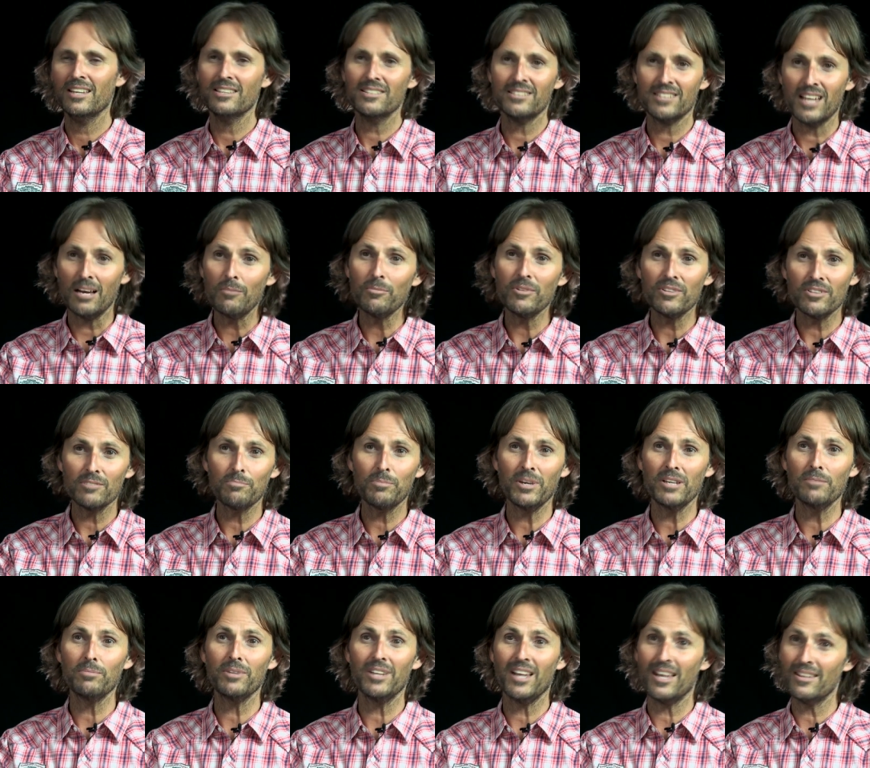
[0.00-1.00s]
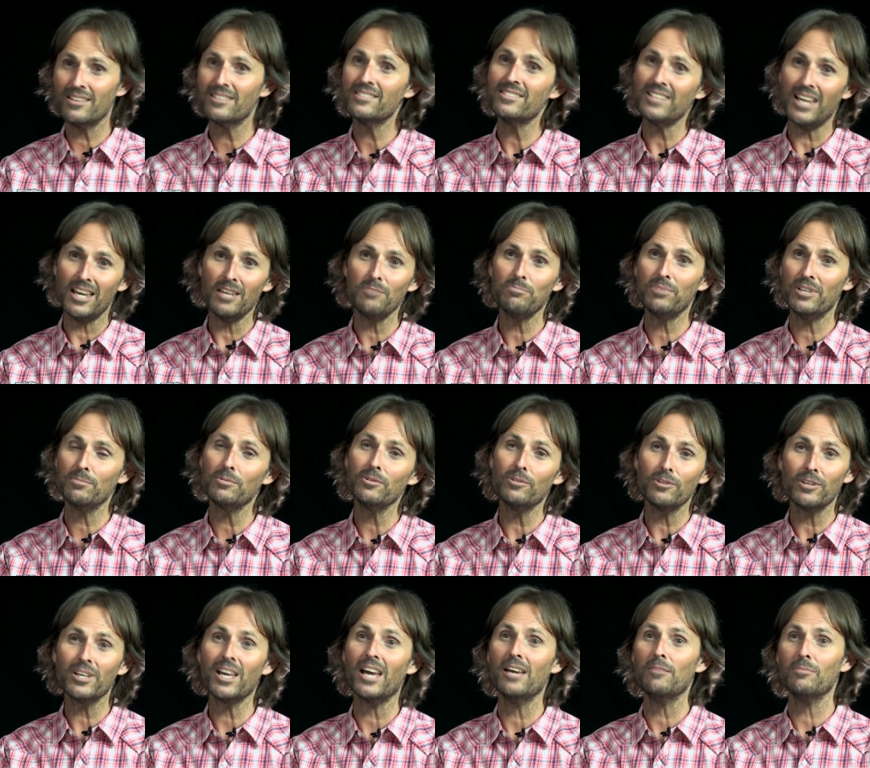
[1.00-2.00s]
Some of the people are the same people
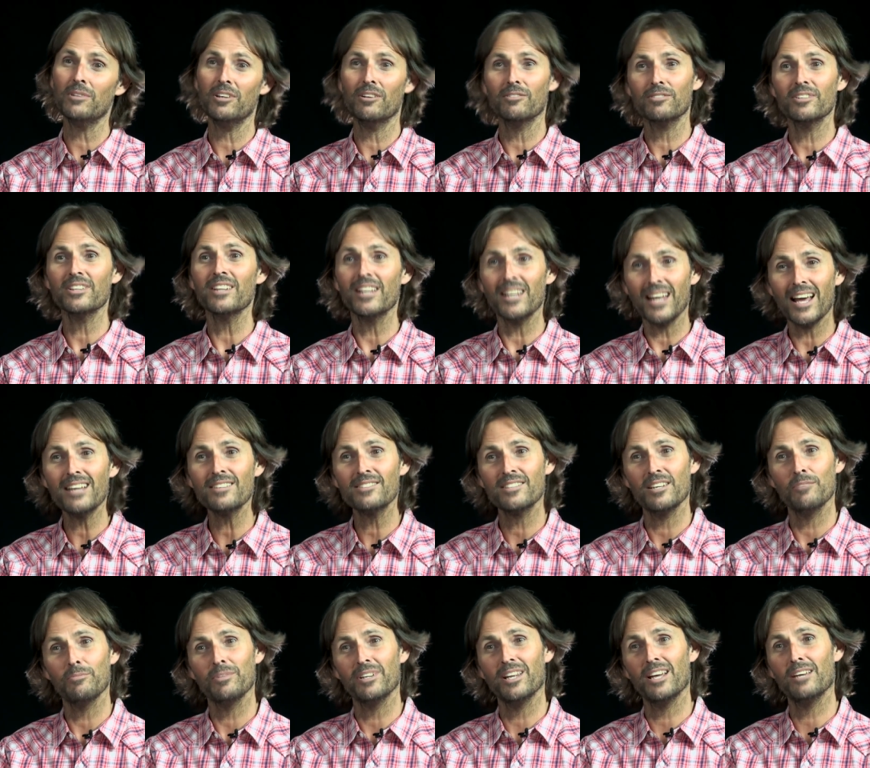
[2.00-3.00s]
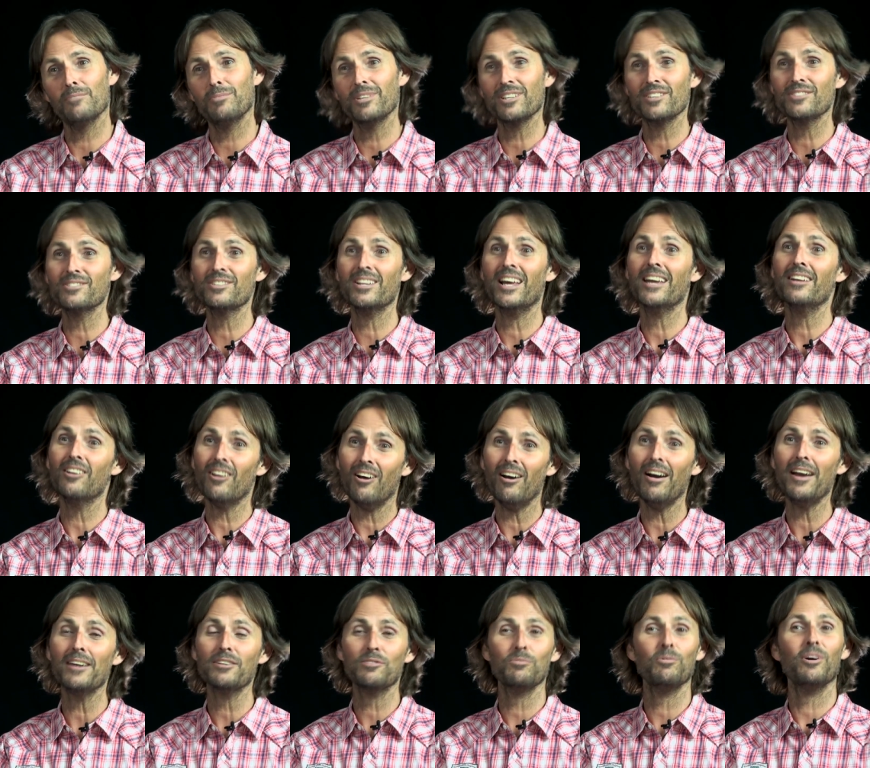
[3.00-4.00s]
who came along to the last seminar because they
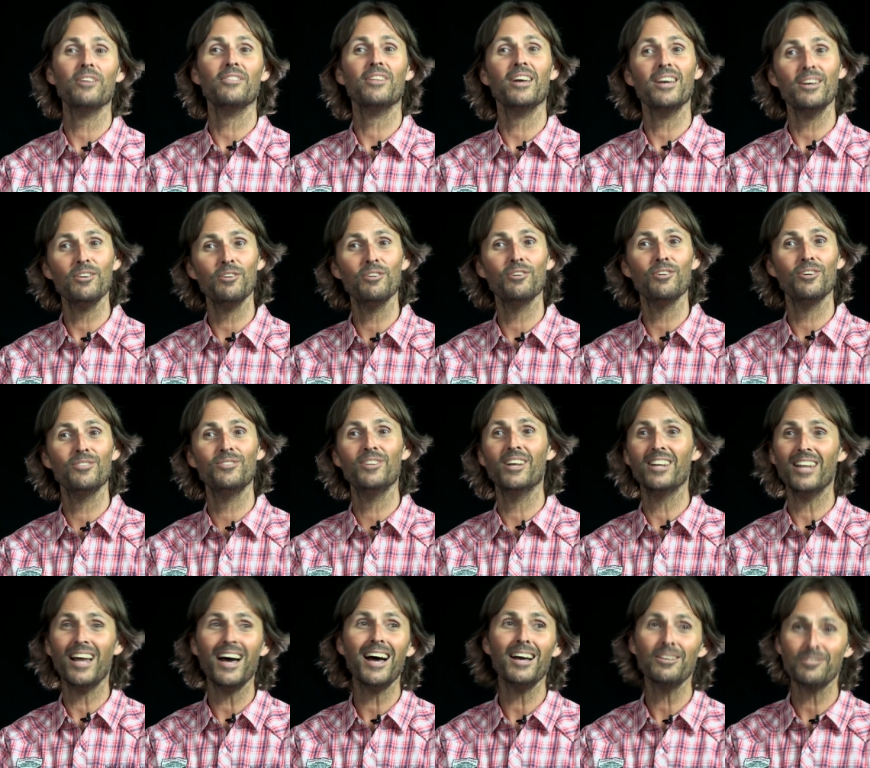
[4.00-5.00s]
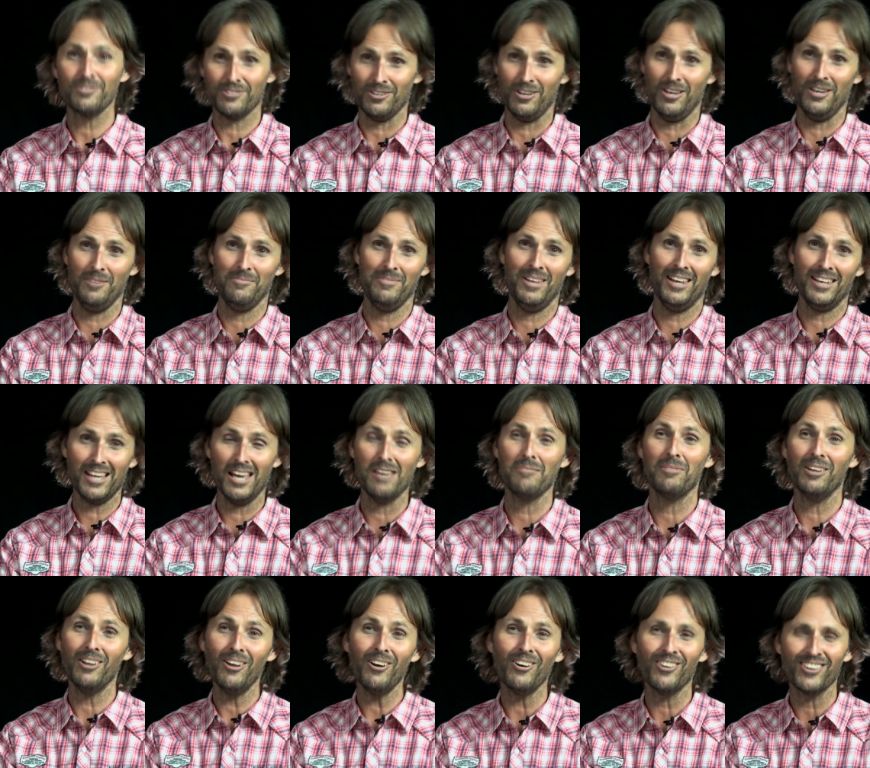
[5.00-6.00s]
liked what they heard the last time they came
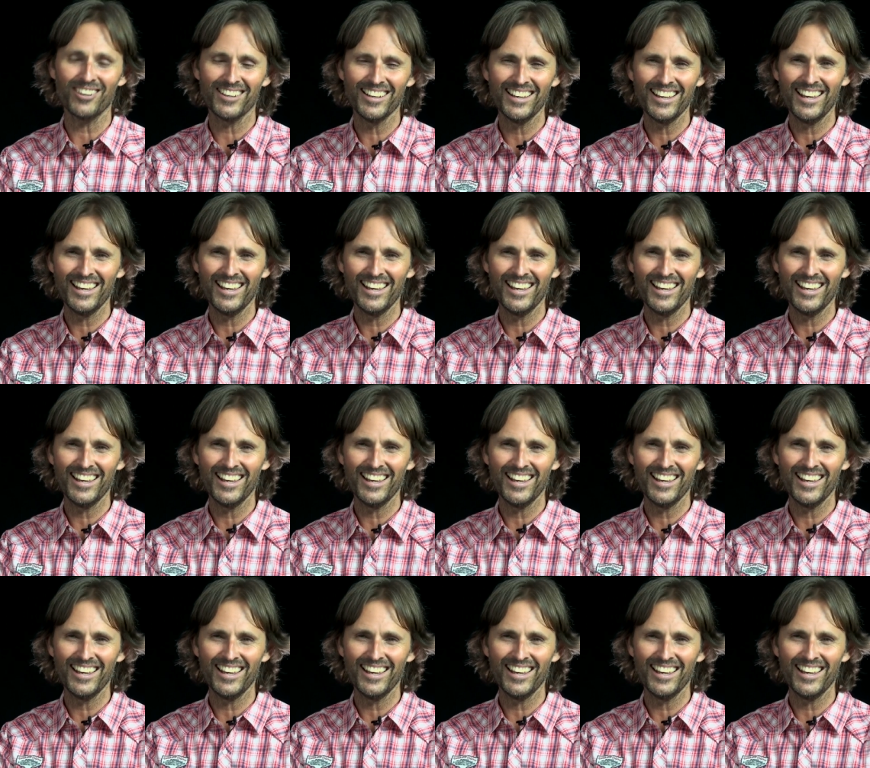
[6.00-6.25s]
along.